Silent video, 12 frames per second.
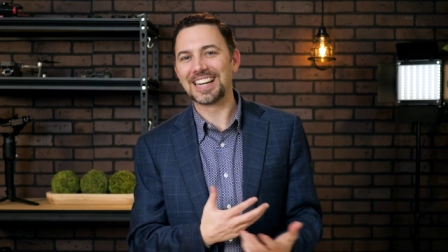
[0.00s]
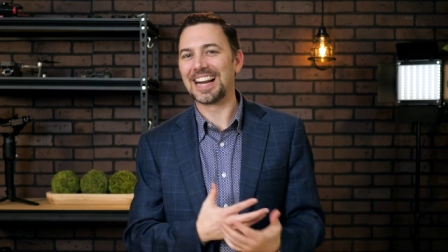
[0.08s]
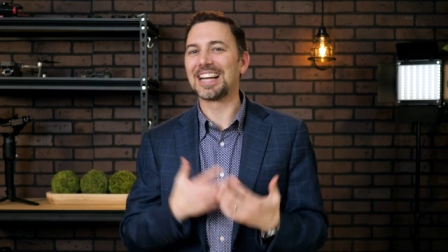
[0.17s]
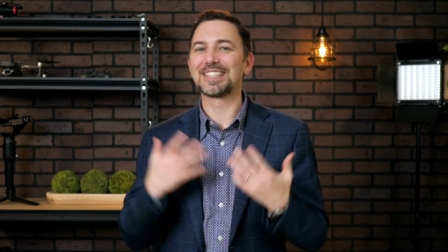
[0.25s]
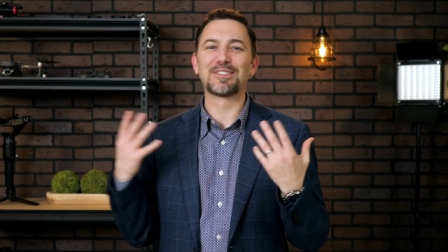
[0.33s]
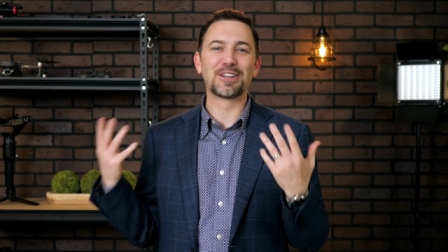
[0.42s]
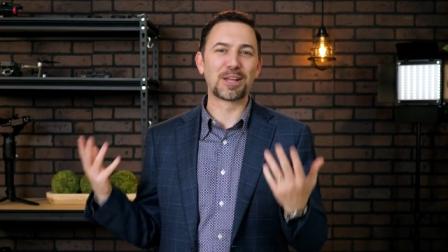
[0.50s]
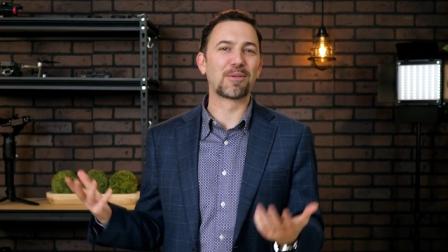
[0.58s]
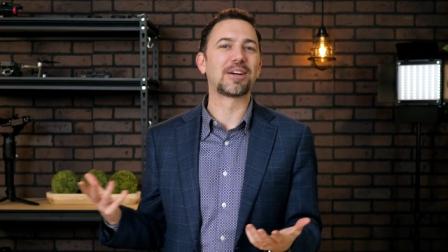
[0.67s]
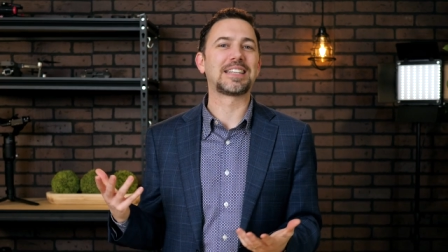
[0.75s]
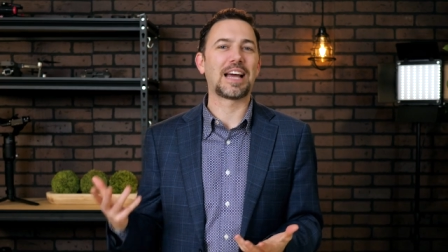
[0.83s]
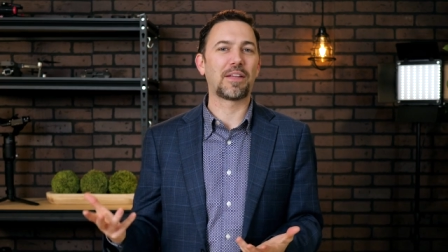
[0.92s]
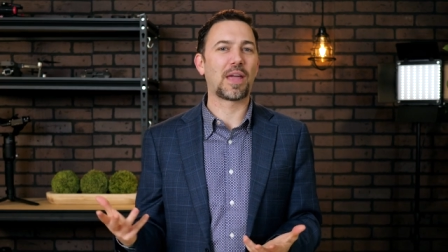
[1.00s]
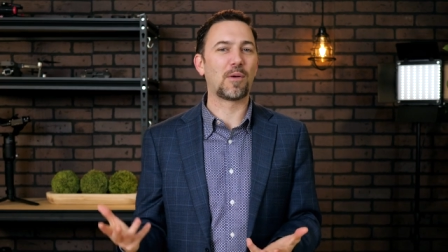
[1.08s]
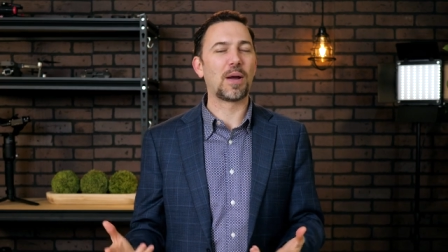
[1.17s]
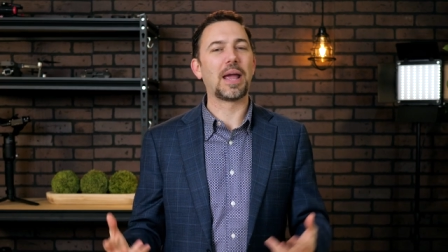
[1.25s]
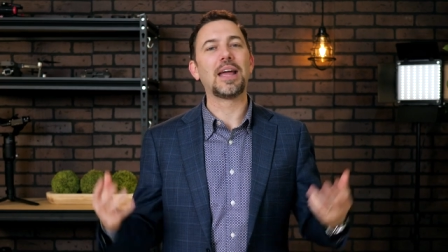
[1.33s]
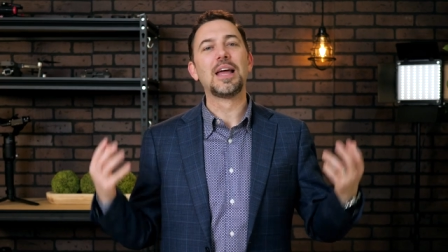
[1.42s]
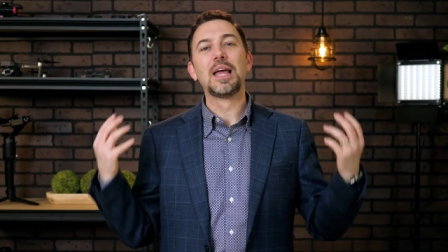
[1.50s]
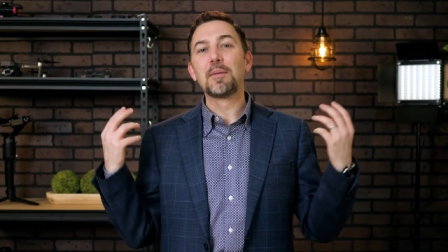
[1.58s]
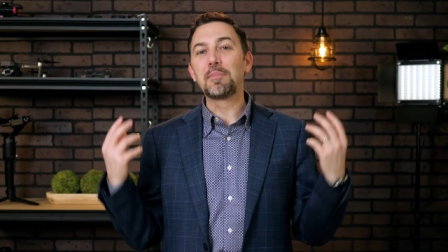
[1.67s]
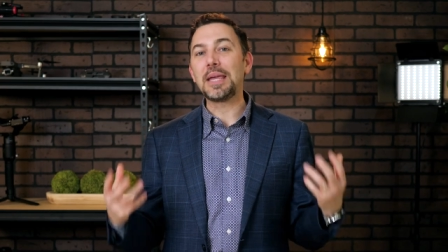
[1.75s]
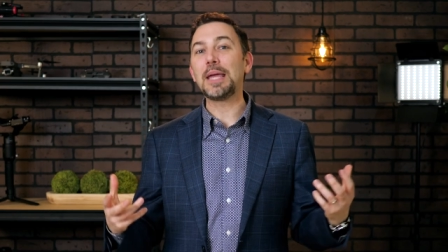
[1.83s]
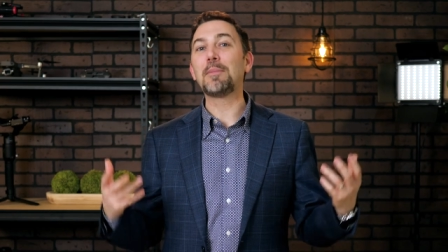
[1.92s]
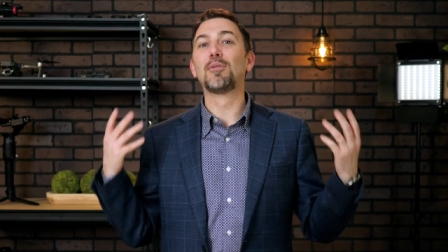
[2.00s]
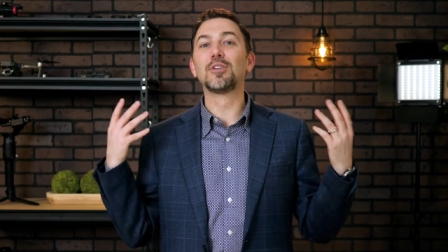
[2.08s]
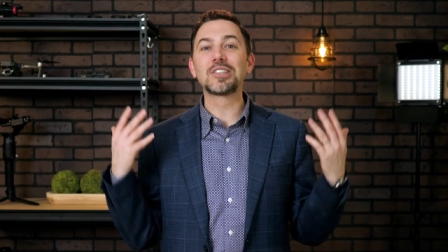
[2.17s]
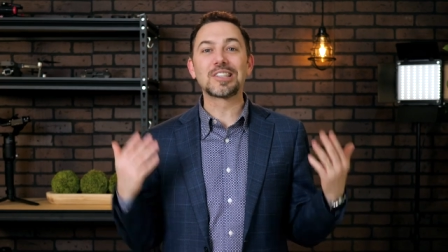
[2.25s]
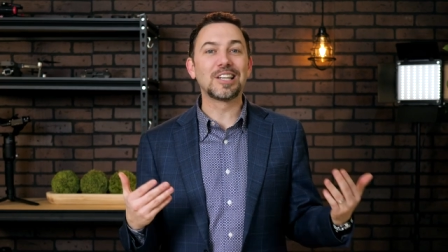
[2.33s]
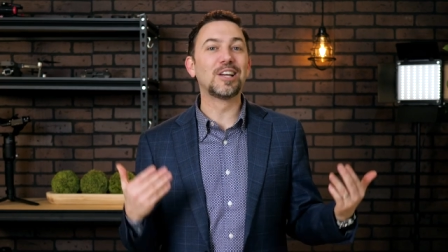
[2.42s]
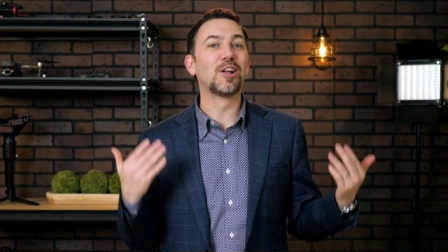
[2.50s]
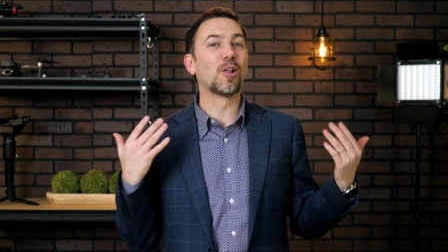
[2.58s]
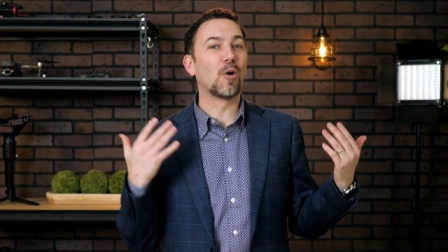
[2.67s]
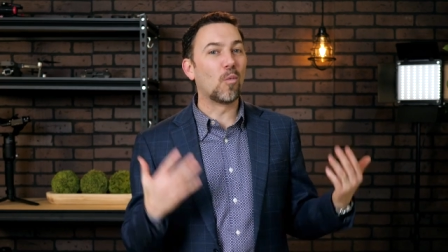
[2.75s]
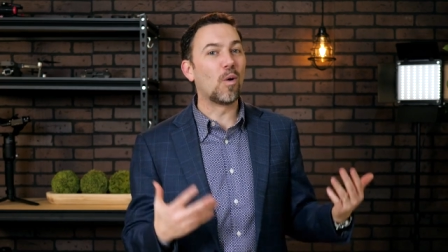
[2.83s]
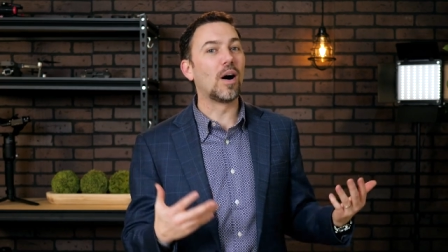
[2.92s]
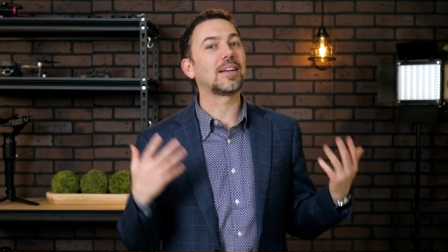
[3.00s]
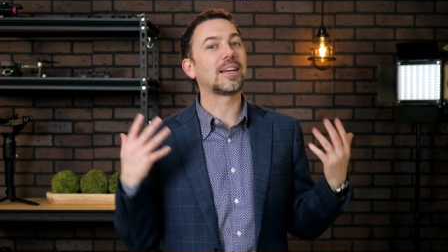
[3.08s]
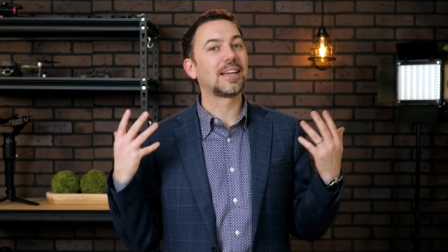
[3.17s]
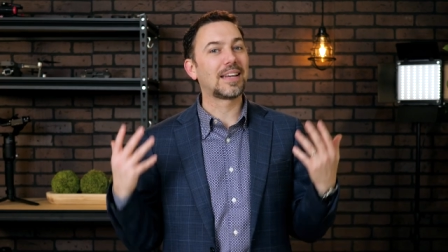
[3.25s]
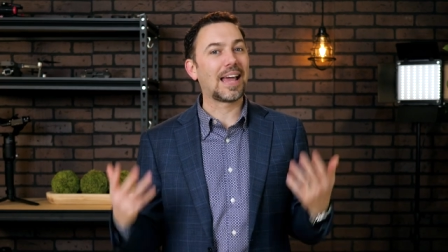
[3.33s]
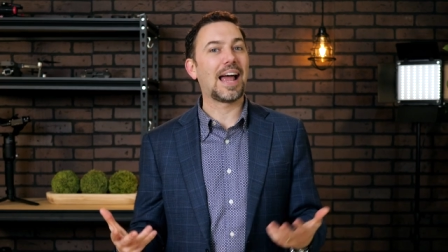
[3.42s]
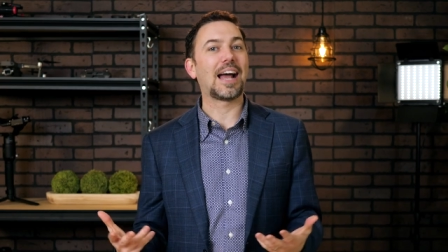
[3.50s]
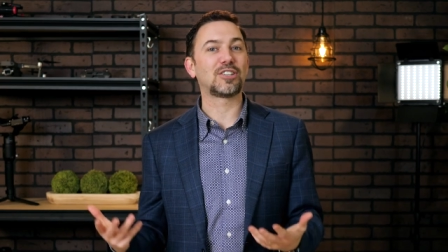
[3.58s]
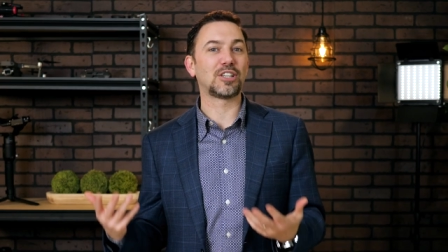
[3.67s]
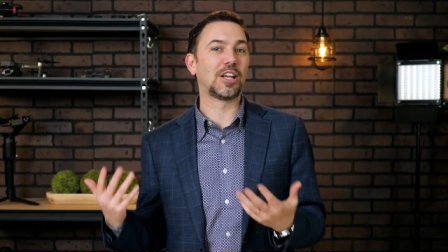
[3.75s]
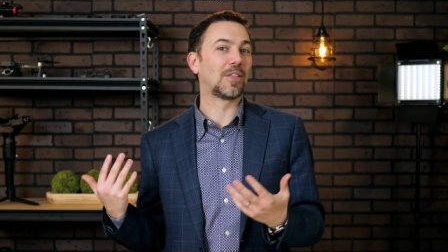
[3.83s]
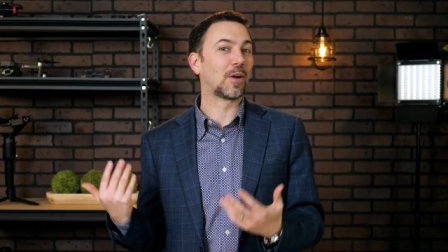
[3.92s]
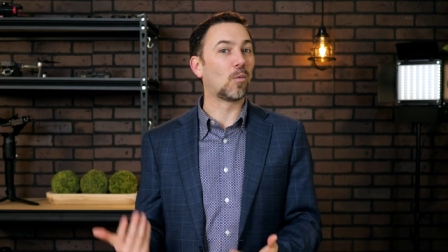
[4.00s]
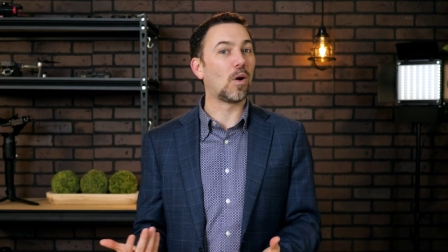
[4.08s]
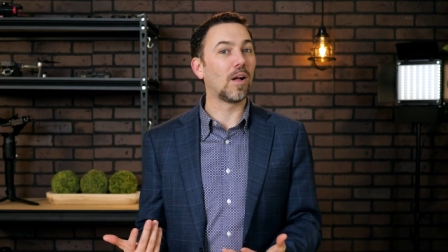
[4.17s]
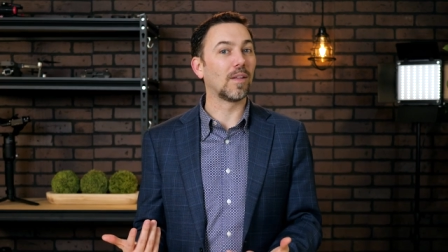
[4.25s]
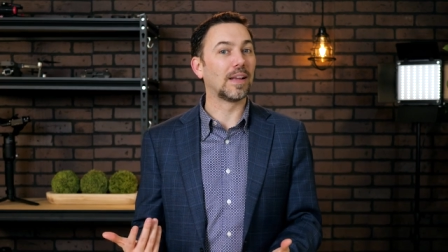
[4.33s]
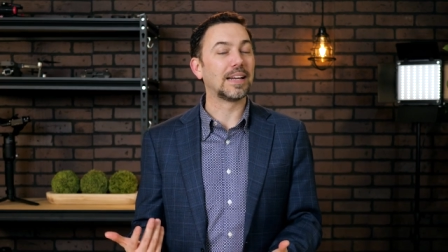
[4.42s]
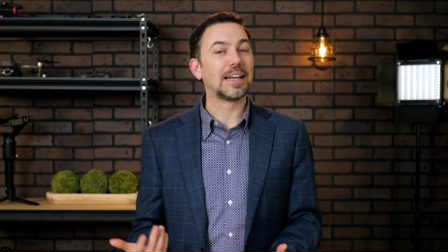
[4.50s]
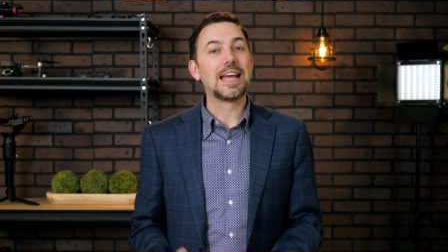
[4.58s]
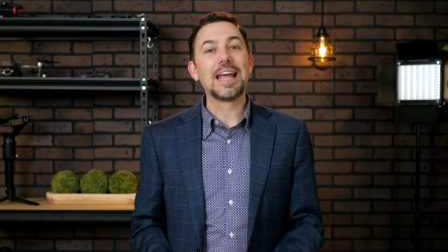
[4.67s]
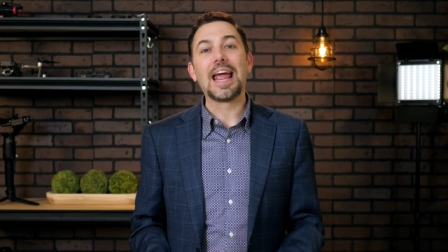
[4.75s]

It hasn't really worked out that way. People still want cash in their wallet.